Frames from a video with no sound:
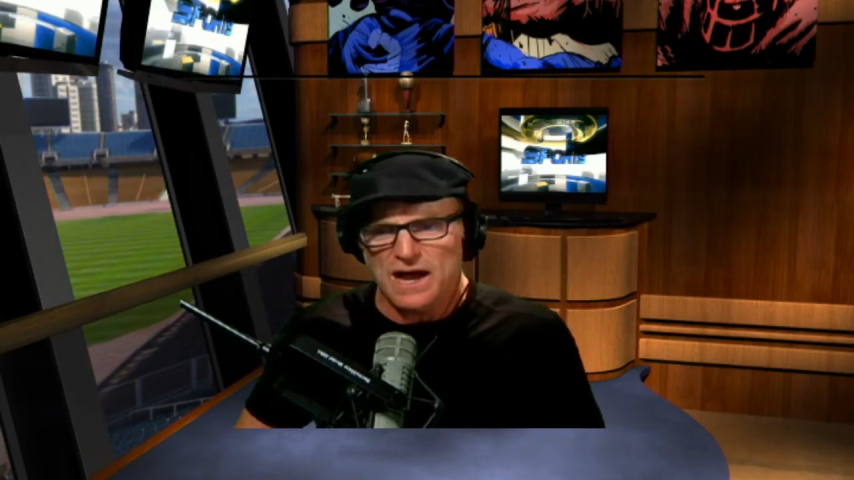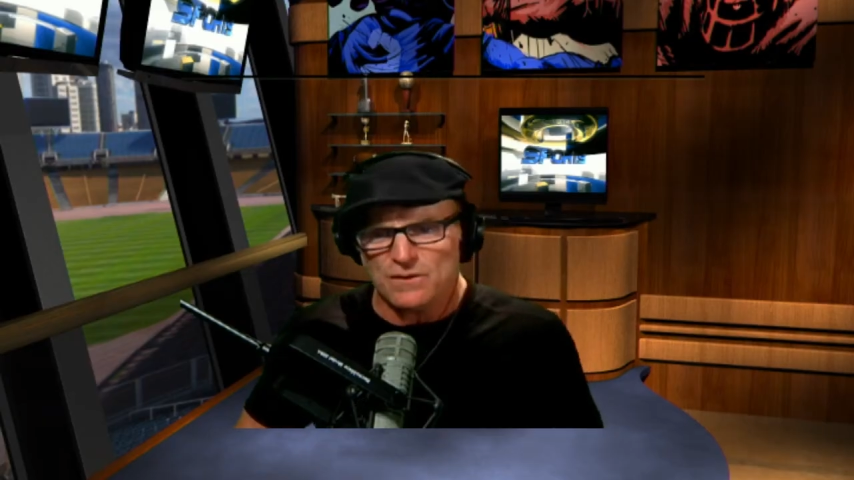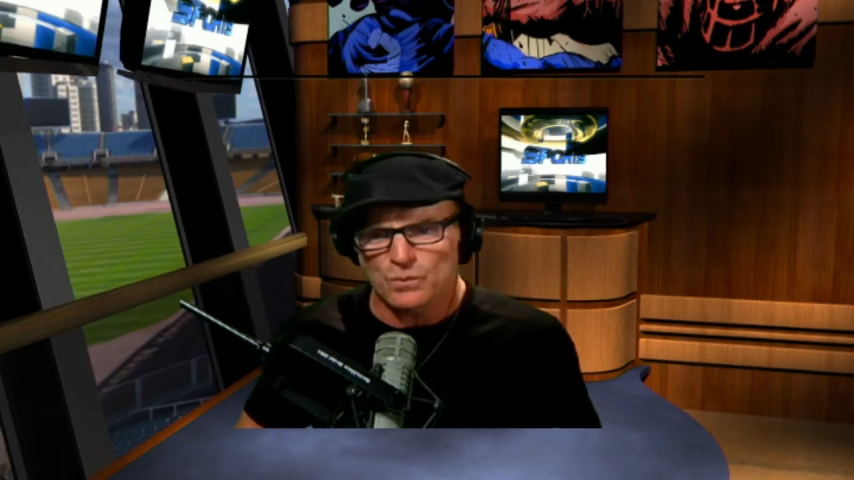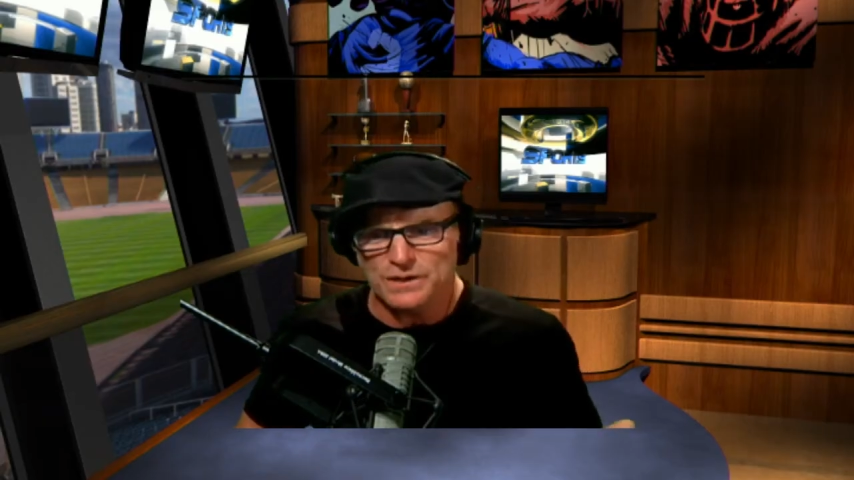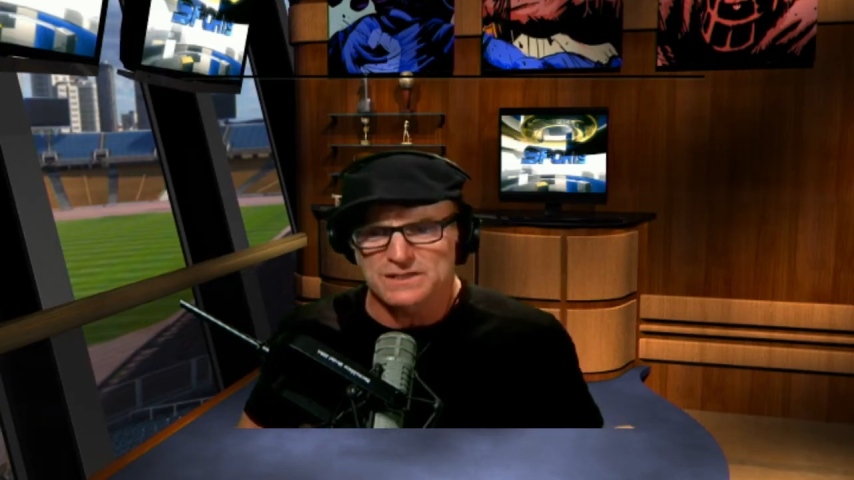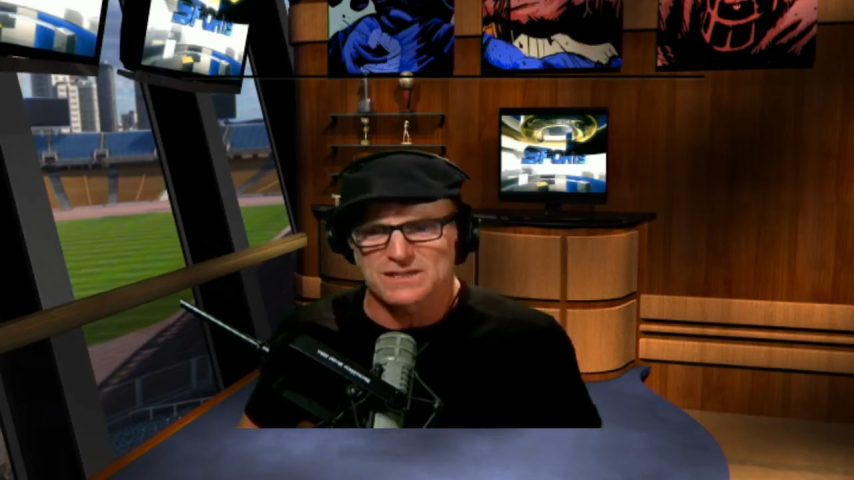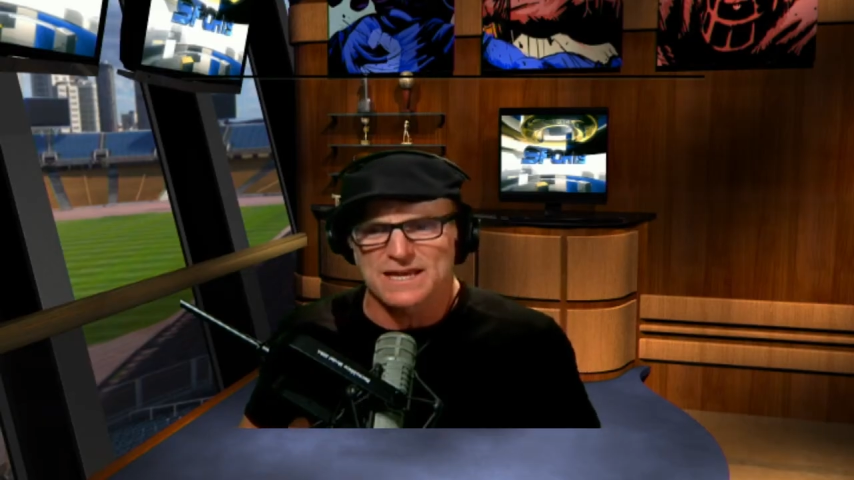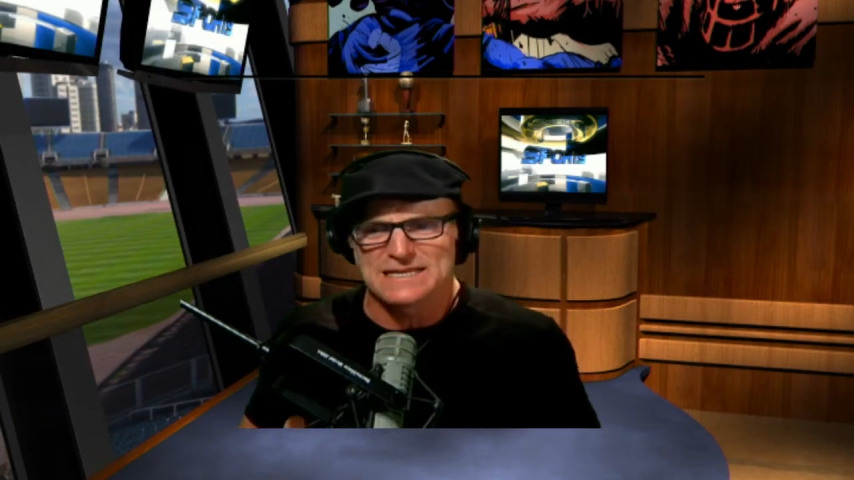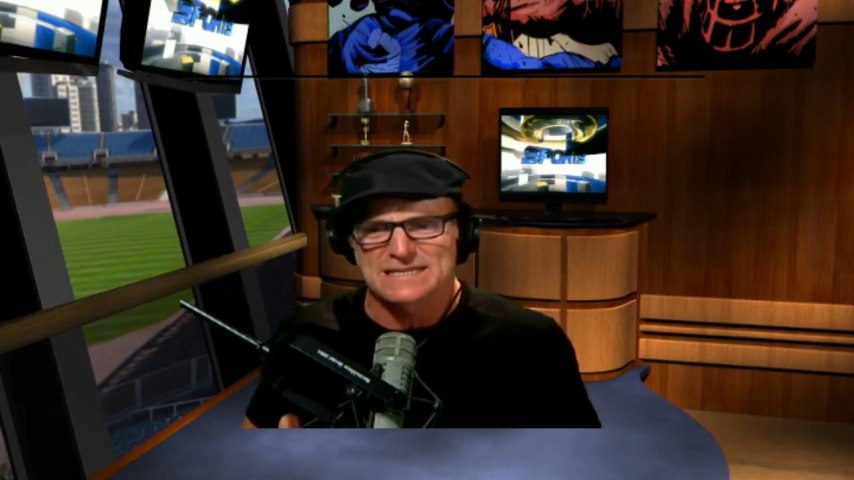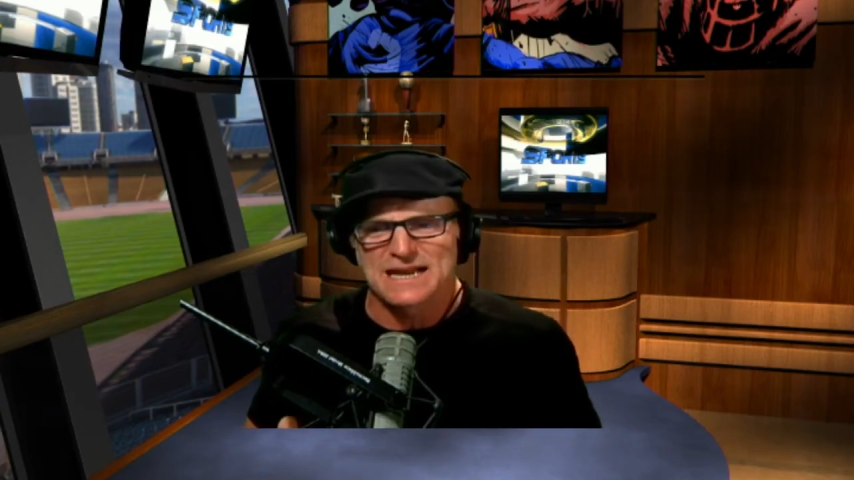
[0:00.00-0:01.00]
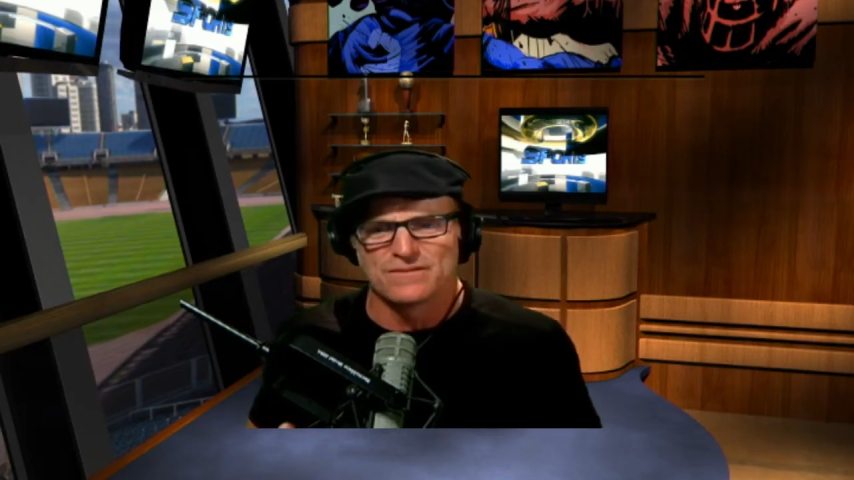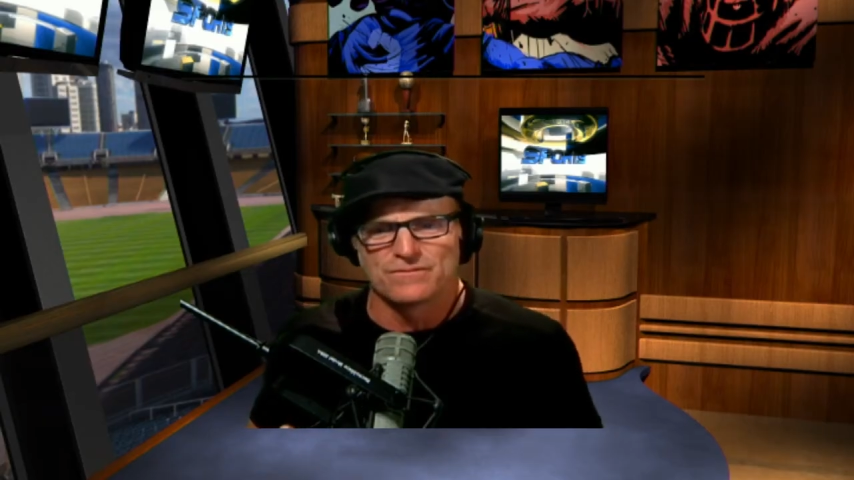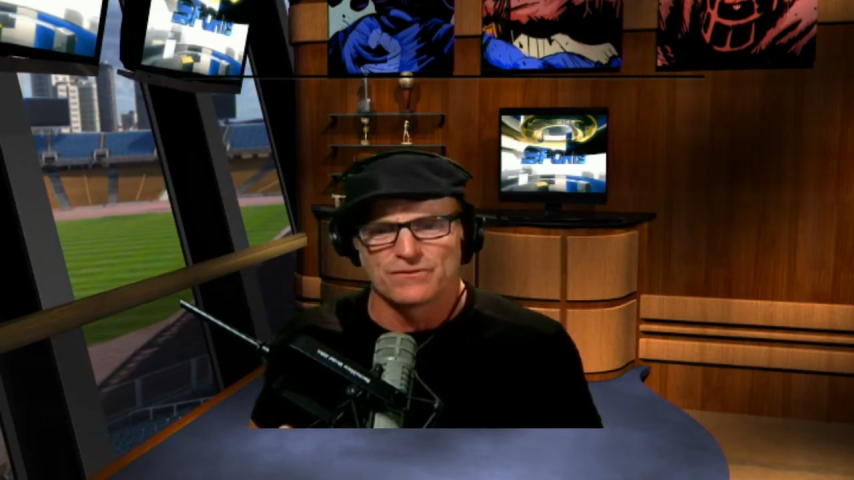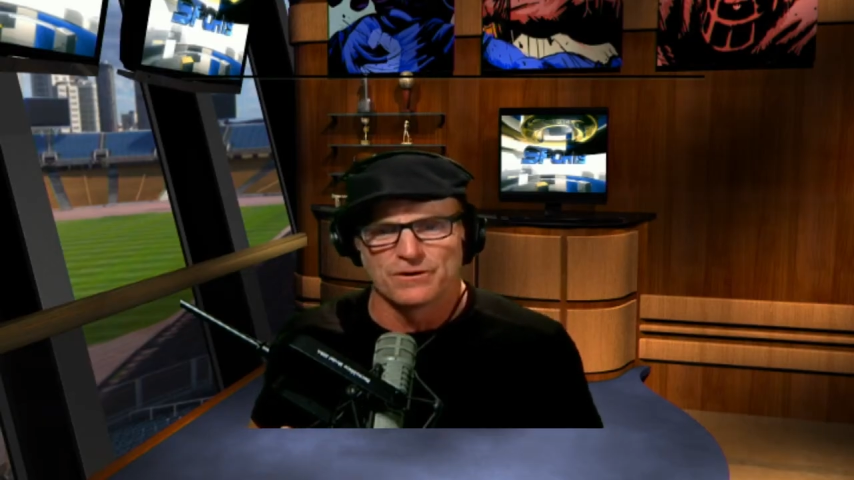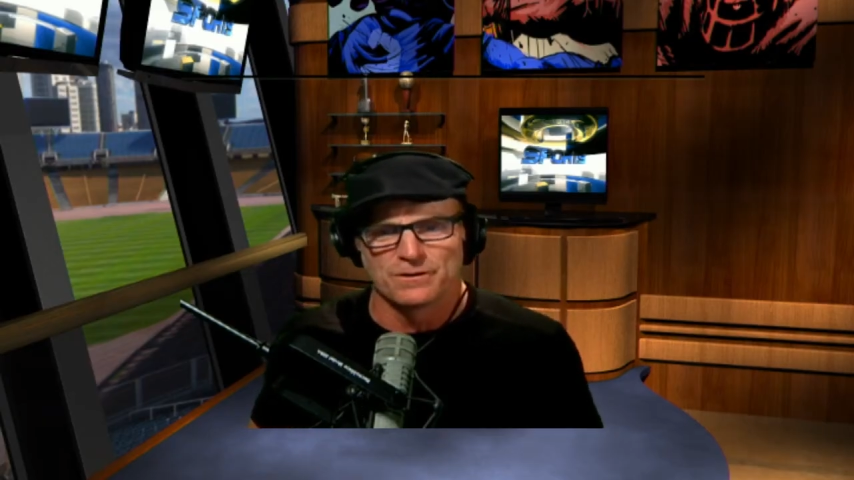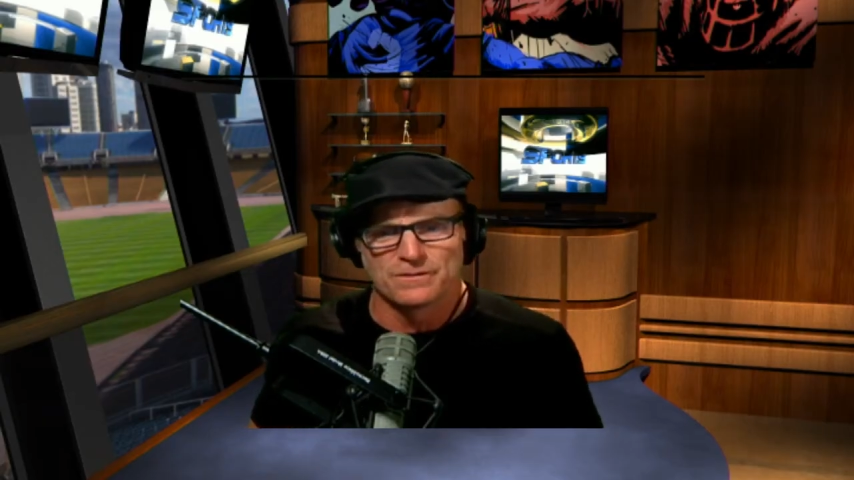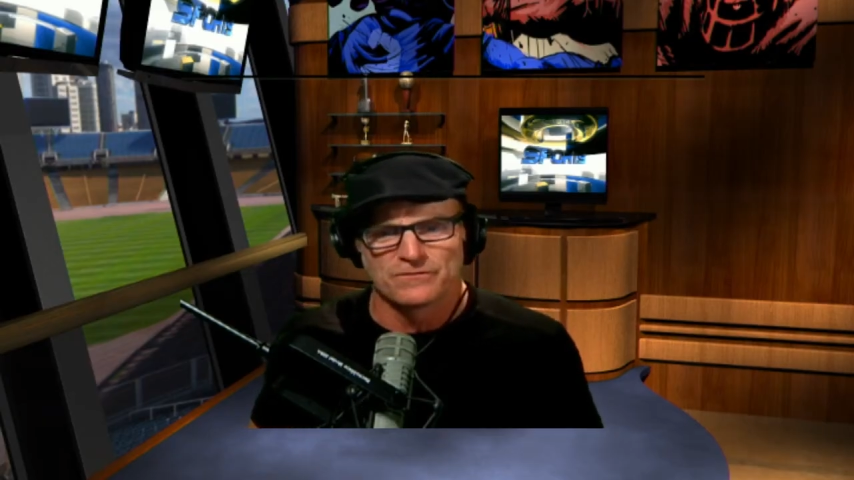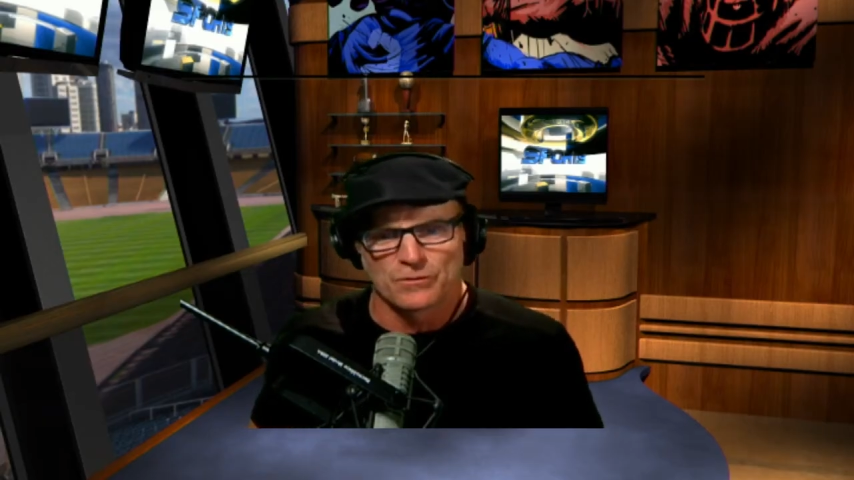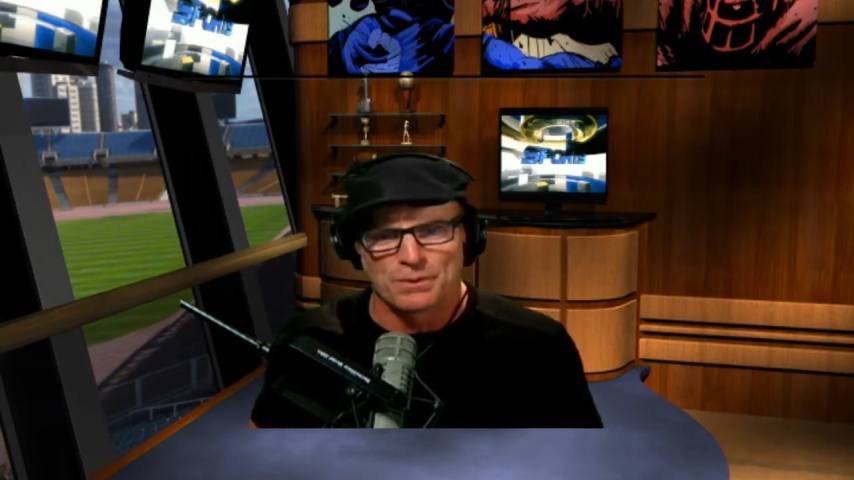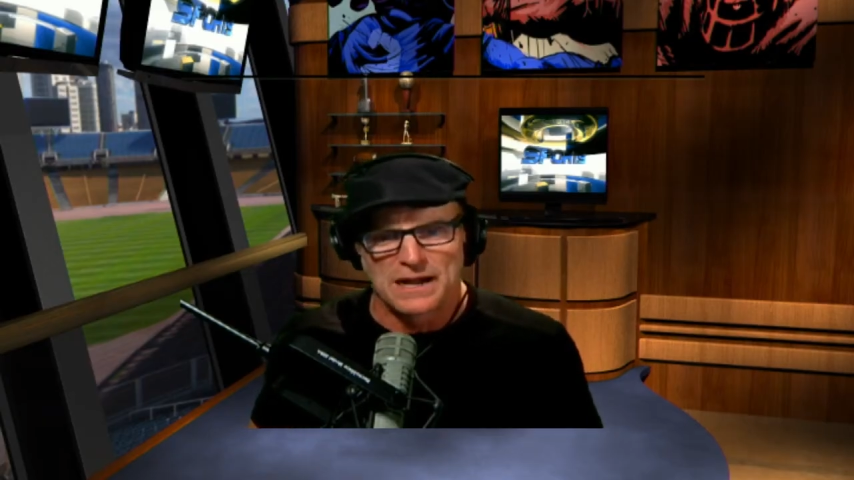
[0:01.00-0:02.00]
what exciting time for
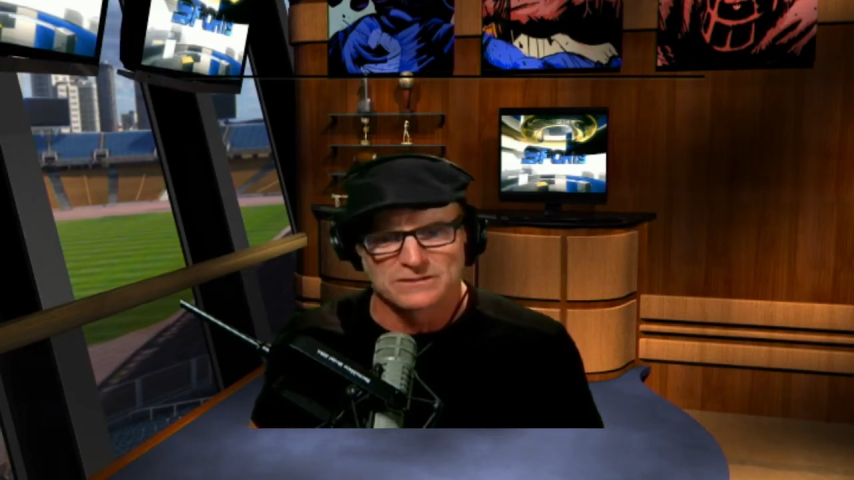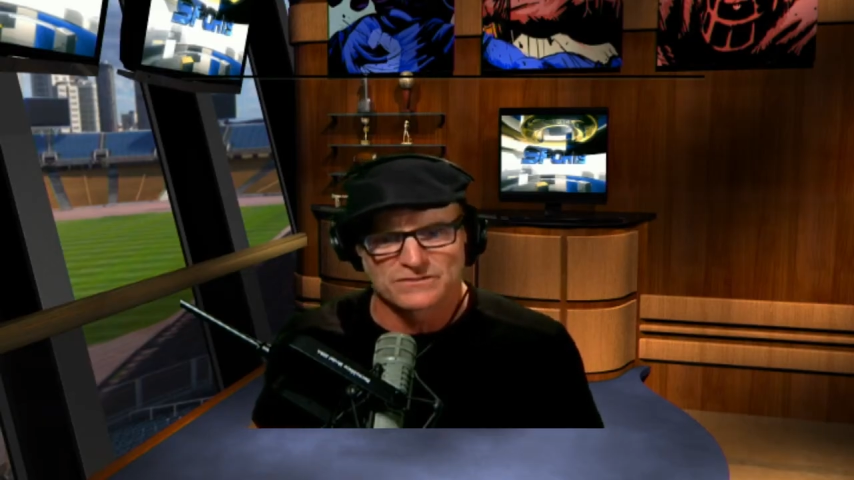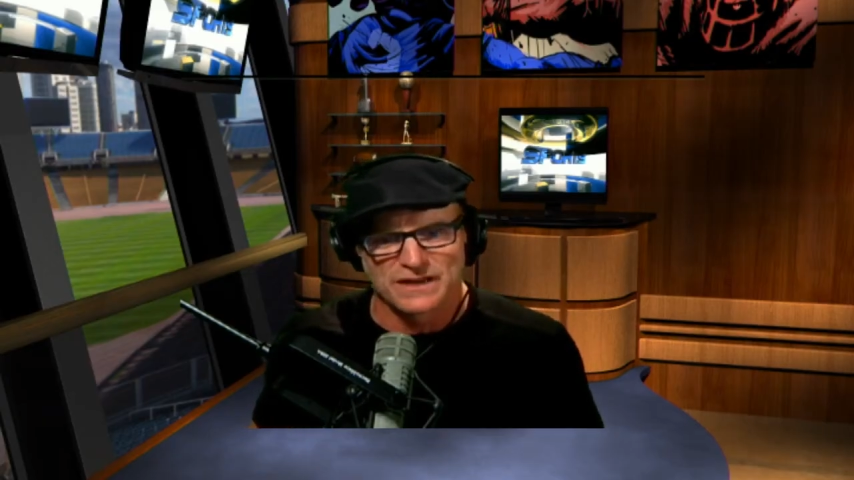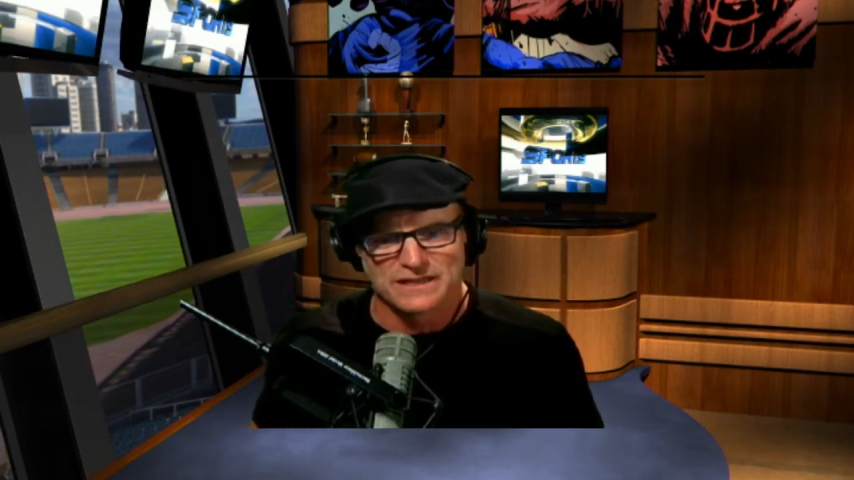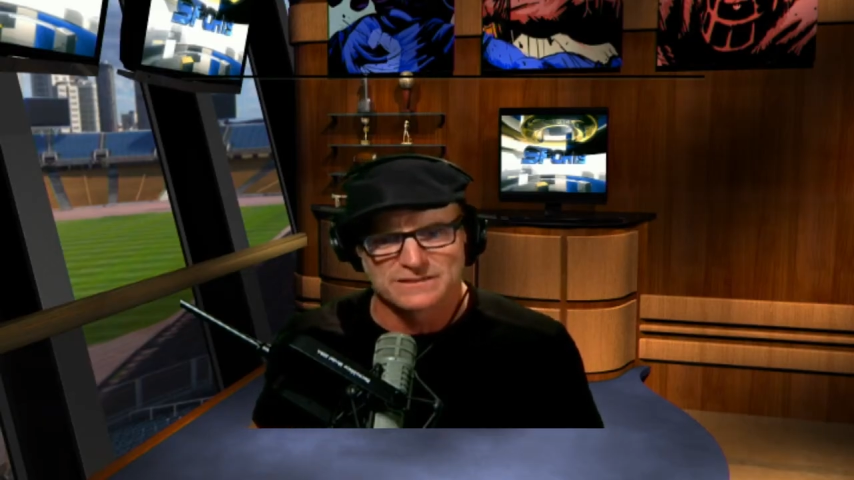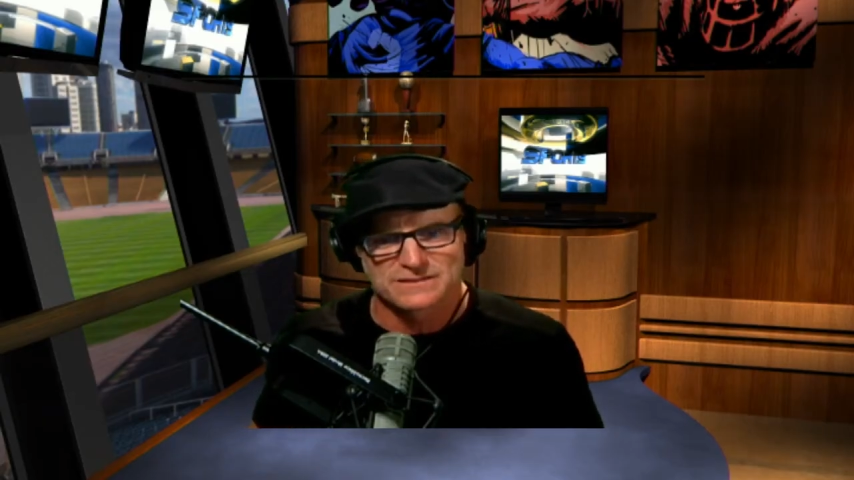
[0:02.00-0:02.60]
Browns fans.